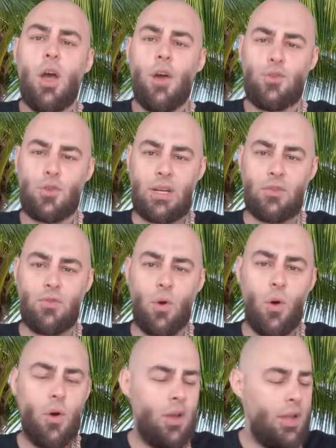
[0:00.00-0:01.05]
of strings
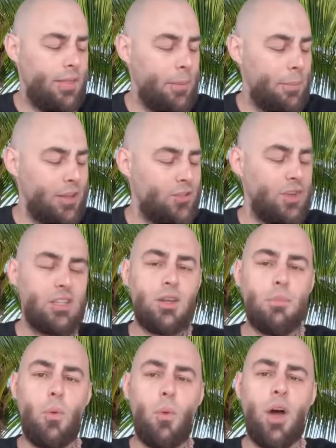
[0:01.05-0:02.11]
4, then place fingers
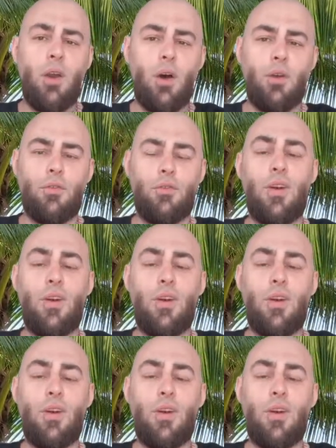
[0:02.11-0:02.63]
number 1 on